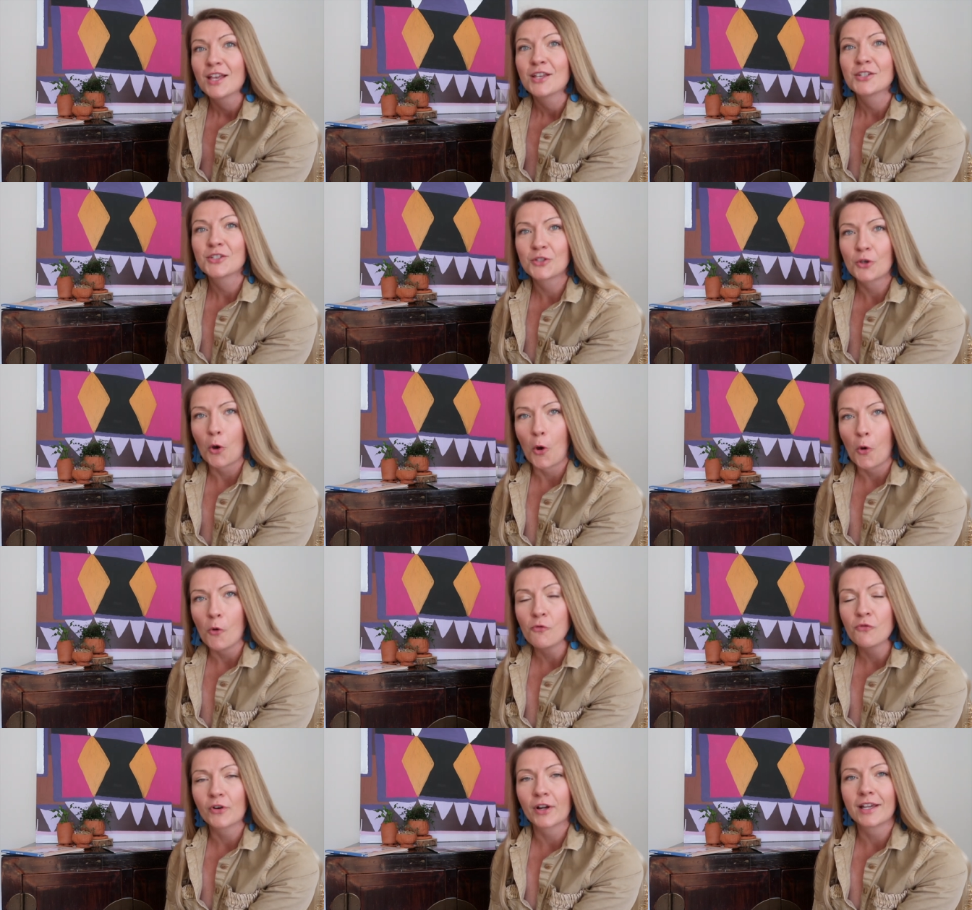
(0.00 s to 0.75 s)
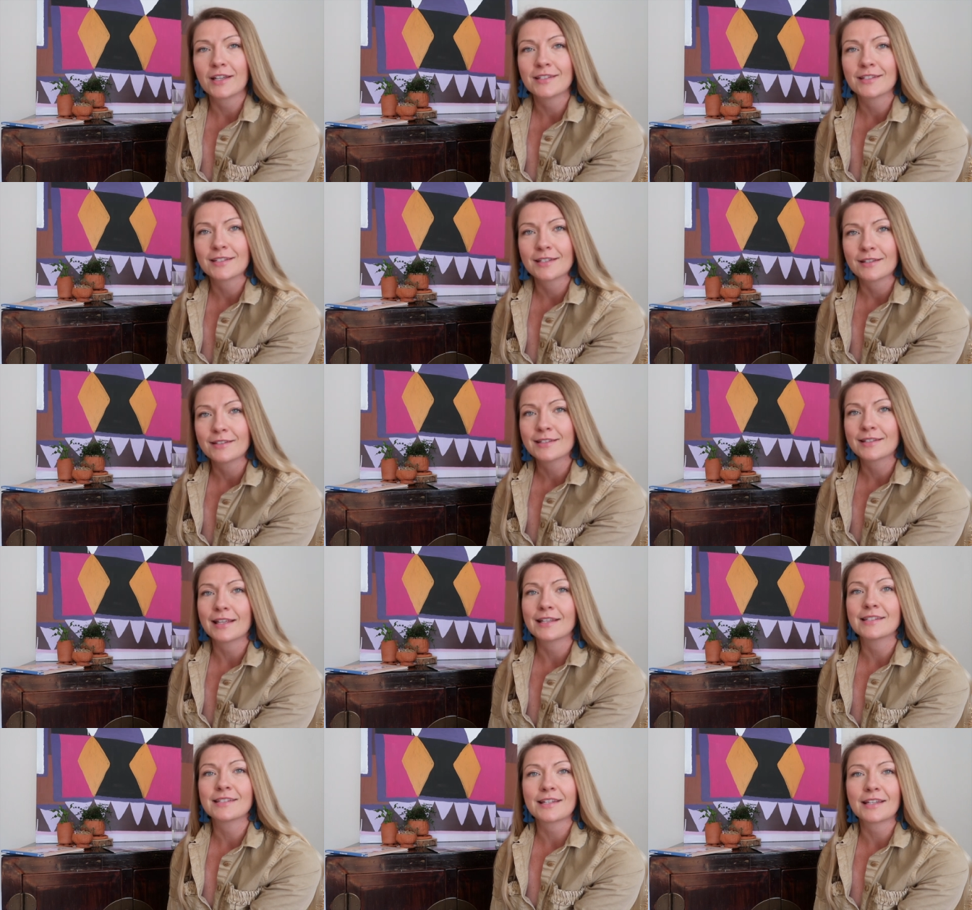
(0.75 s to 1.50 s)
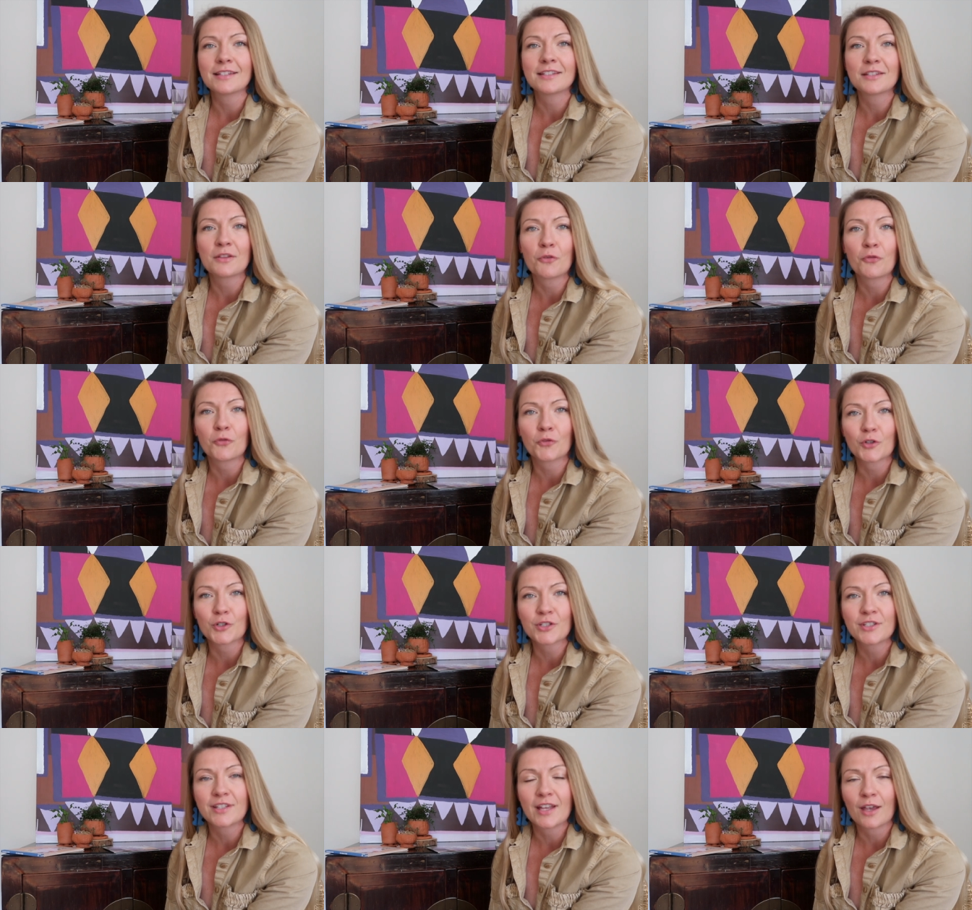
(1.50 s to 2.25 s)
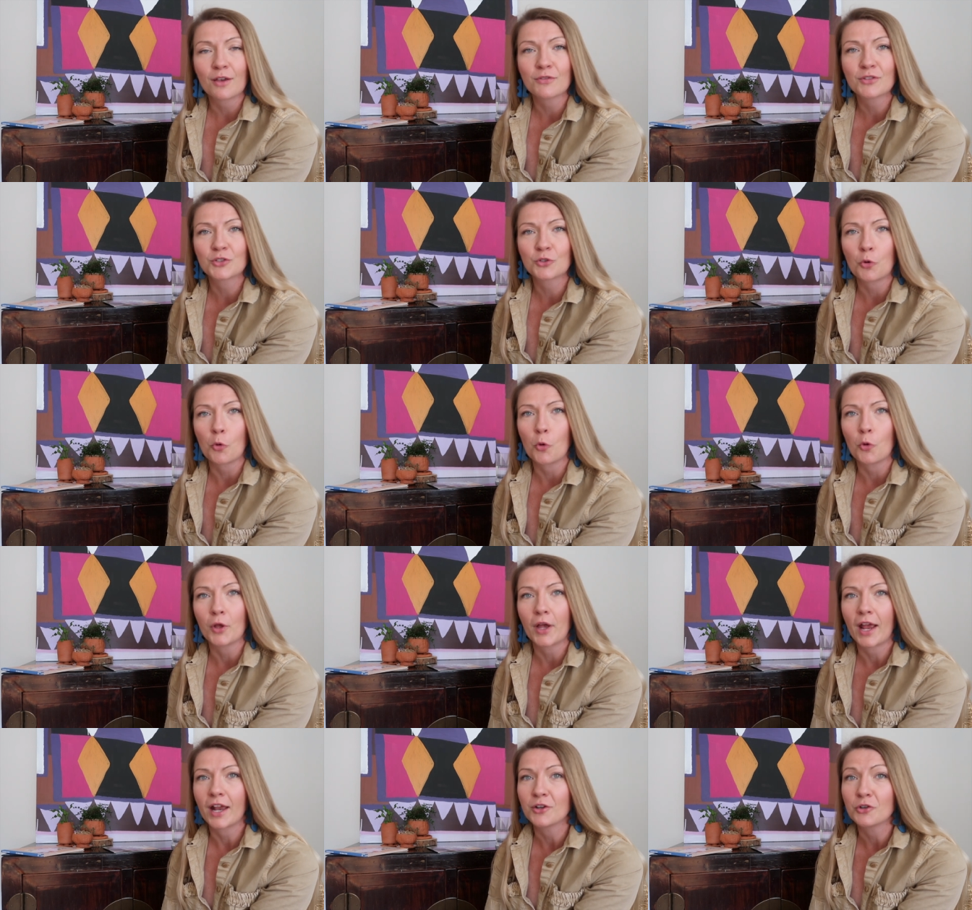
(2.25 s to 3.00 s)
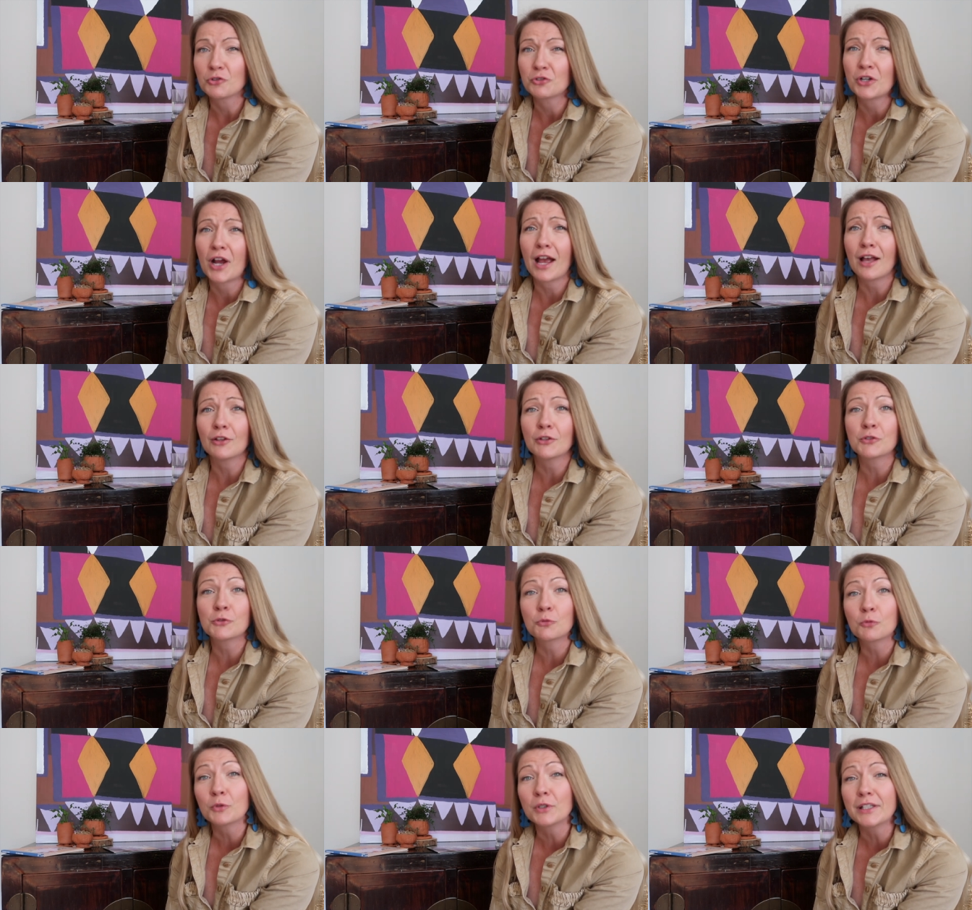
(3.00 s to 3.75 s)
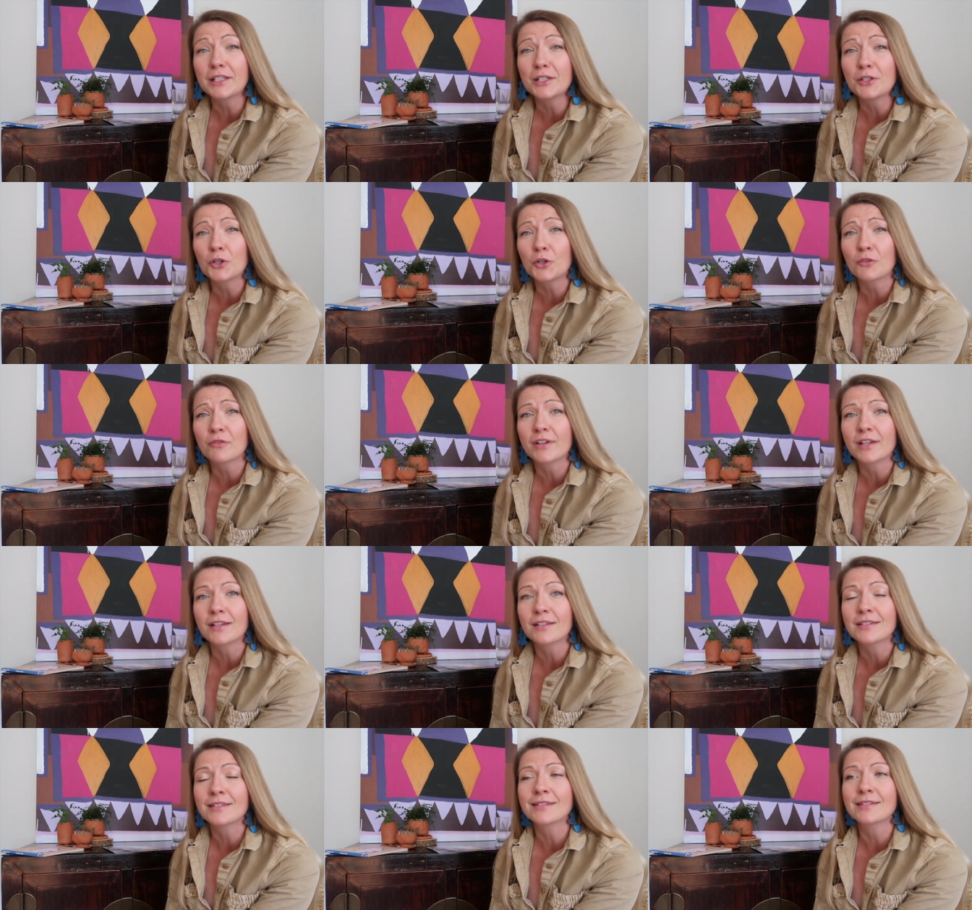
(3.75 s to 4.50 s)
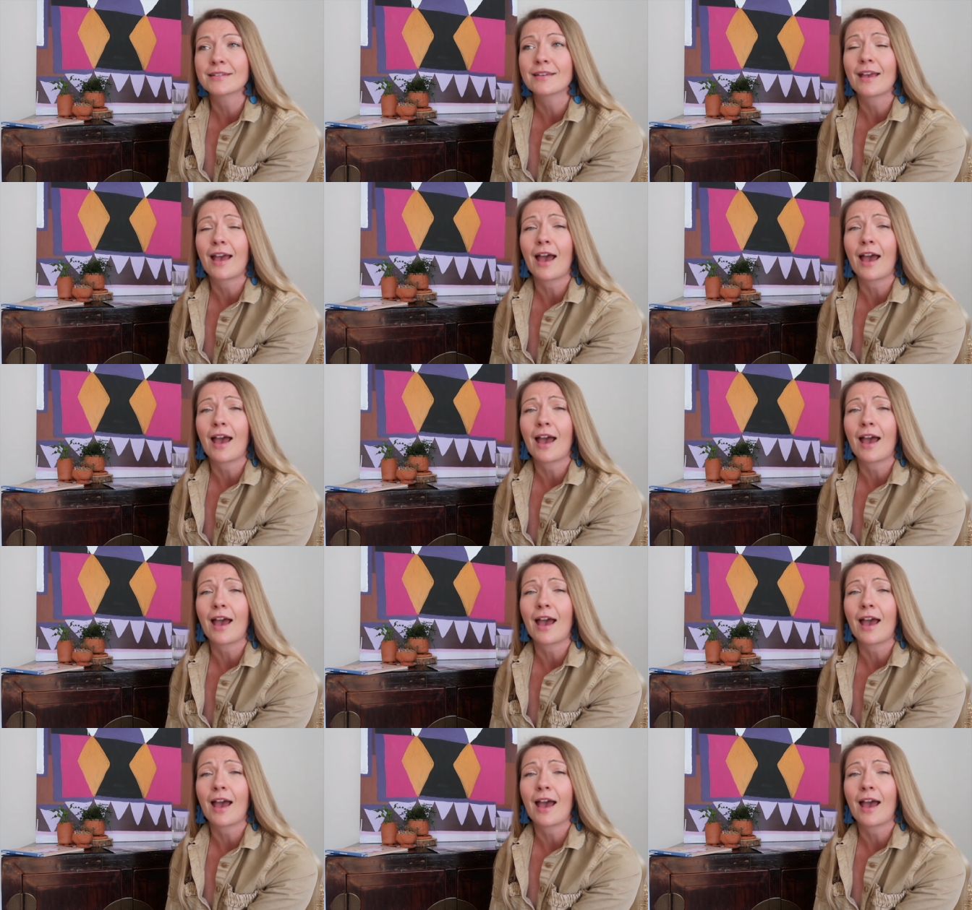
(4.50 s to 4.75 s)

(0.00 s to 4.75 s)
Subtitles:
So for instance, let's say it's the first day of school and your child is really nervous,